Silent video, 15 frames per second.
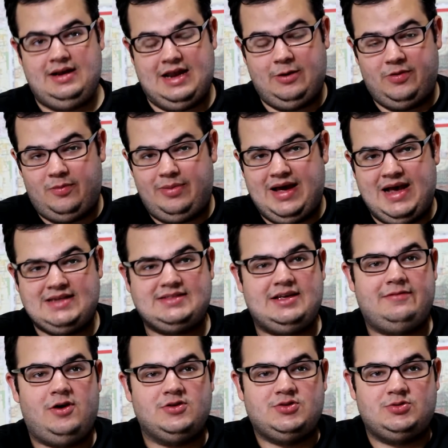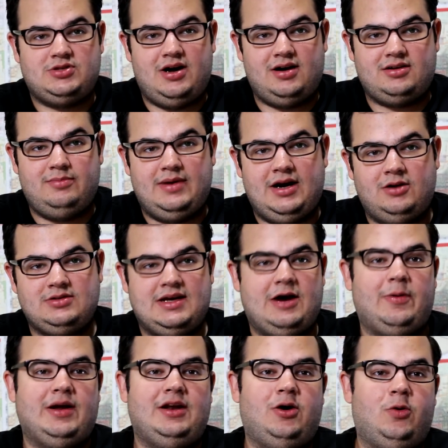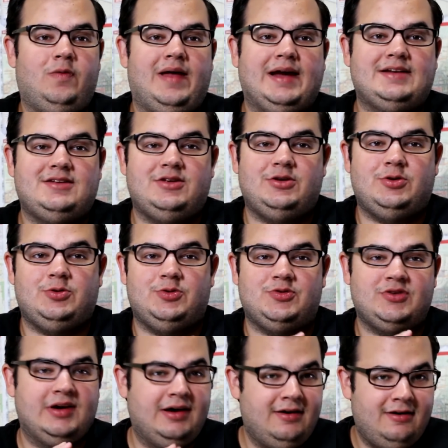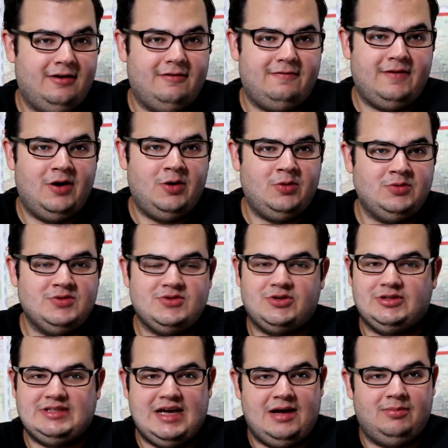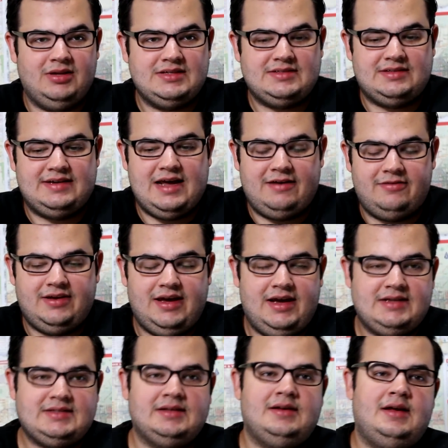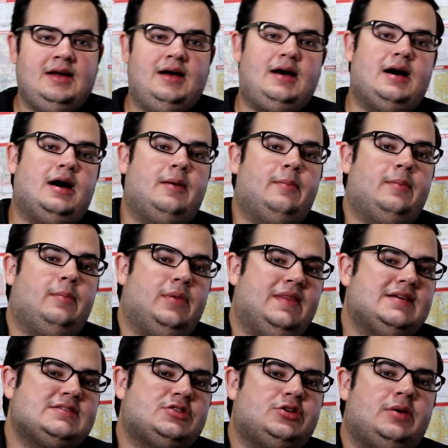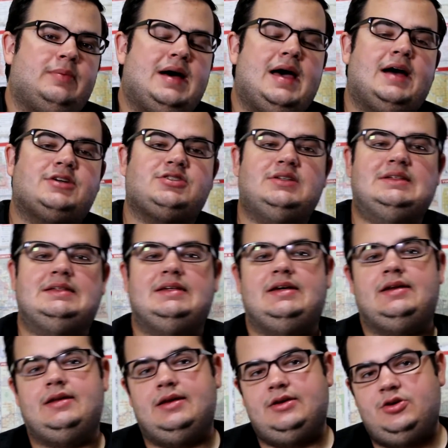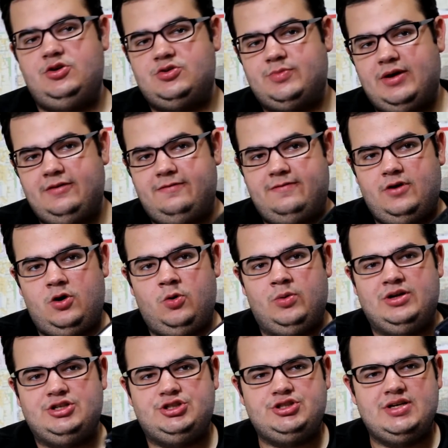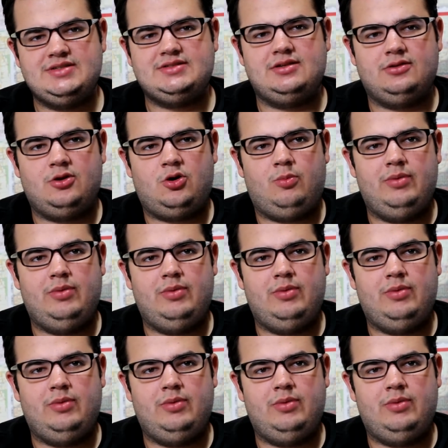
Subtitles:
Now in the past, I've also talked about how I don't like to use phones or tablets to navigate, but this trip I actually did use my phone just a little